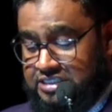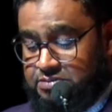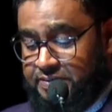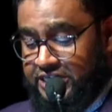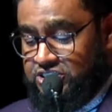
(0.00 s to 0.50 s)

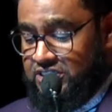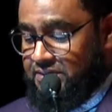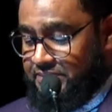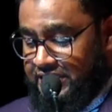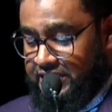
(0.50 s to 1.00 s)
inspection
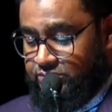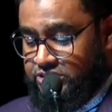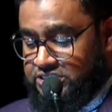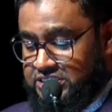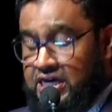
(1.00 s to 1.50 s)
committee
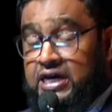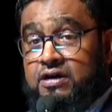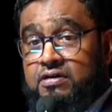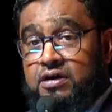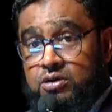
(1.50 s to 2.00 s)
was
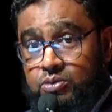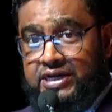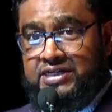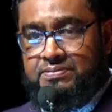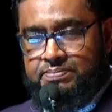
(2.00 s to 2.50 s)

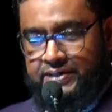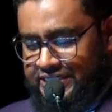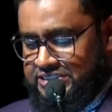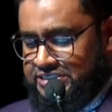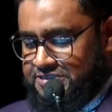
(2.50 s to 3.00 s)
quite
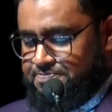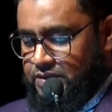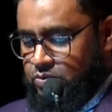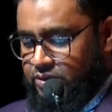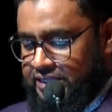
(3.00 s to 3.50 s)
impressed
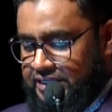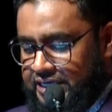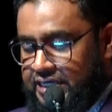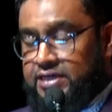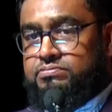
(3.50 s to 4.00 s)
with
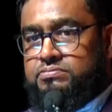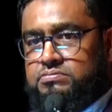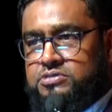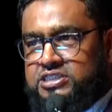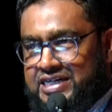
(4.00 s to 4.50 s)
the
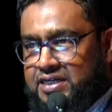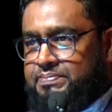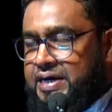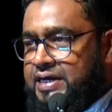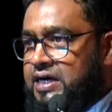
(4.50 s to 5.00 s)

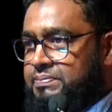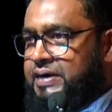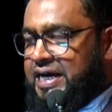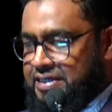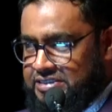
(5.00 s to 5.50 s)
setup and our
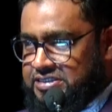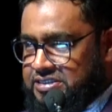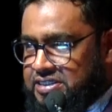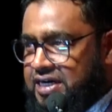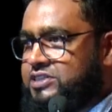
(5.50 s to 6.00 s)

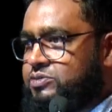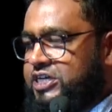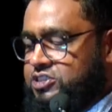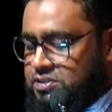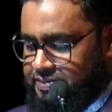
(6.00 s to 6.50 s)
practices, our
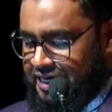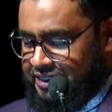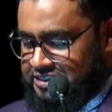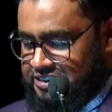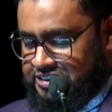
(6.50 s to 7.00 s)
education
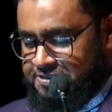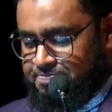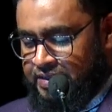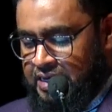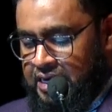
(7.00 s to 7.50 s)
practices.
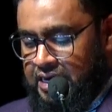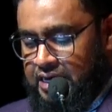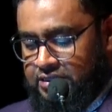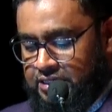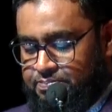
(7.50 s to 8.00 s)

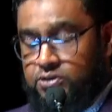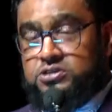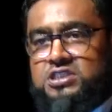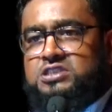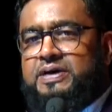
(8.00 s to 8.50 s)
The
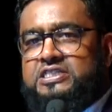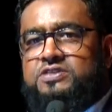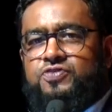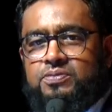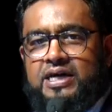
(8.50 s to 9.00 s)

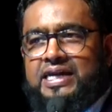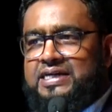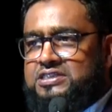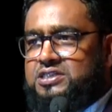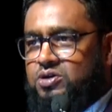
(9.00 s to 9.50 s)
post-inspection
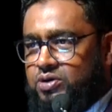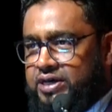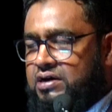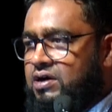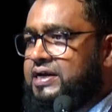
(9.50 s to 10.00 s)
formalities are
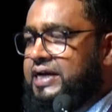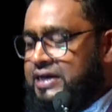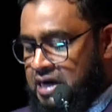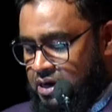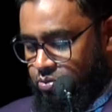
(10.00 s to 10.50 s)
going on,
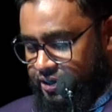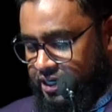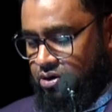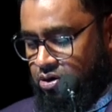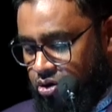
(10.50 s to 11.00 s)
and we
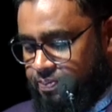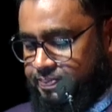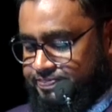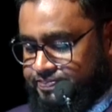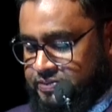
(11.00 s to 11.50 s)

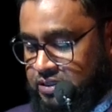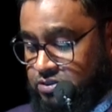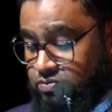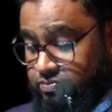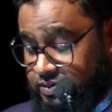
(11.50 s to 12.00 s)
hope
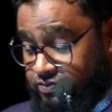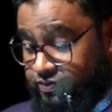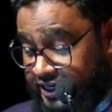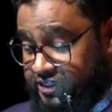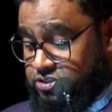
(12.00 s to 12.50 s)
to
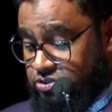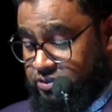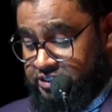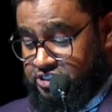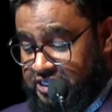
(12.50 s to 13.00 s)
very
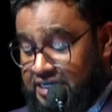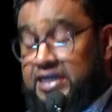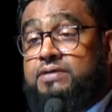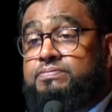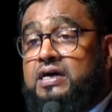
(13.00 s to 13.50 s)
soon,
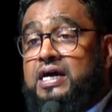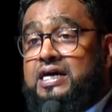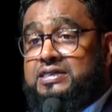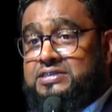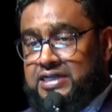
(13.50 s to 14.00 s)
inshallah,
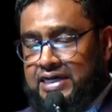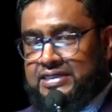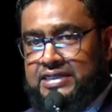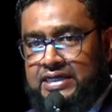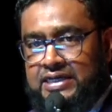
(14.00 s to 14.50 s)

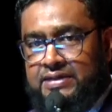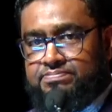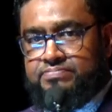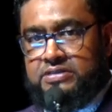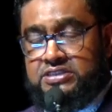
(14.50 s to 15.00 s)
start the
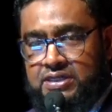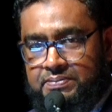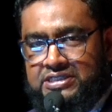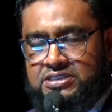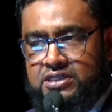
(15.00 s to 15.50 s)

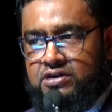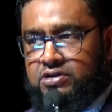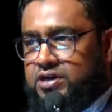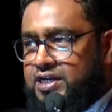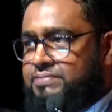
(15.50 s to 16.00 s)
CBSE
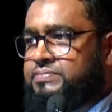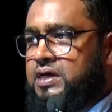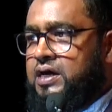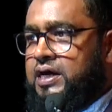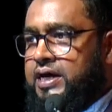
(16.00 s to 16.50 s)
curriculum,
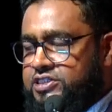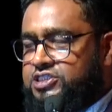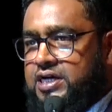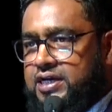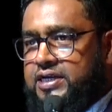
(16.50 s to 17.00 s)

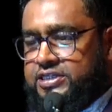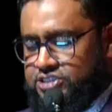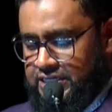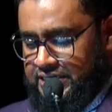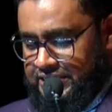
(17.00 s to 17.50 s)
inshallah,
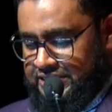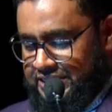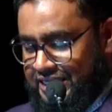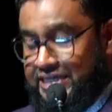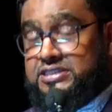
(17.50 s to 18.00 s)

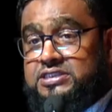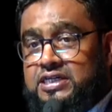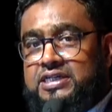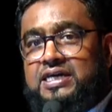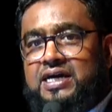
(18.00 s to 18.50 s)

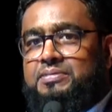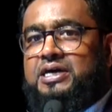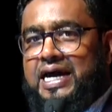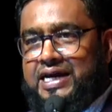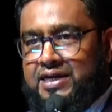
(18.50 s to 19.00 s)
in the
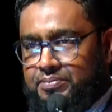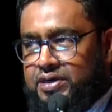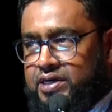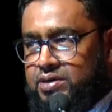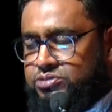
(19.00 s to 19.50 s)
coming
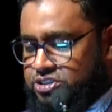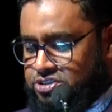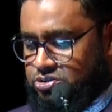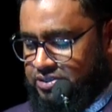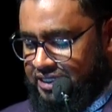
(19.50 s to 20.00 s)
academic year, which
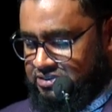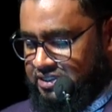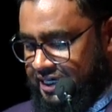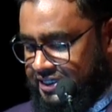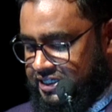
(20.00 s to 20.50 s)
is
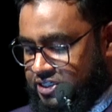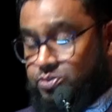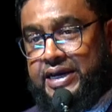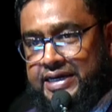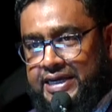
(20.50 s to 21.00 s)

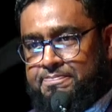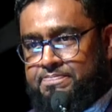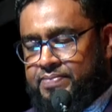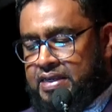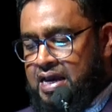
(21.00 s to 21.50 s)
2019-20.
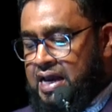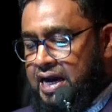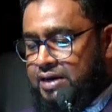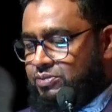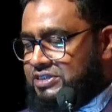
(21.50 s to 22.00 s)

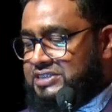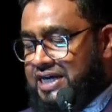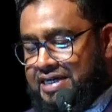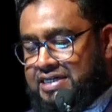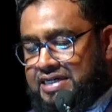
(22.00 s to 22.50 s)
And once
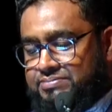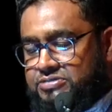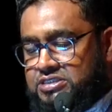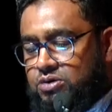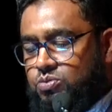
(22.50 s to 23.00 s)
that
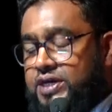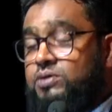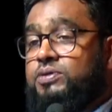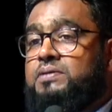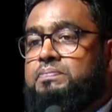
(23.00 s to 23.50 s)
comes, we
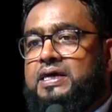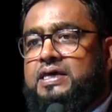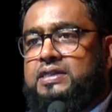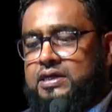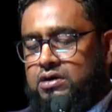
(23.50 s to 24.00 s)
will
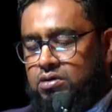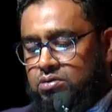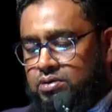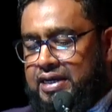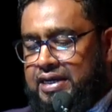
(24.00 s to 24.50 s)
be the
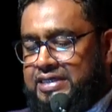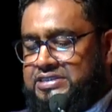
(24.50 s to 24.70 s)
only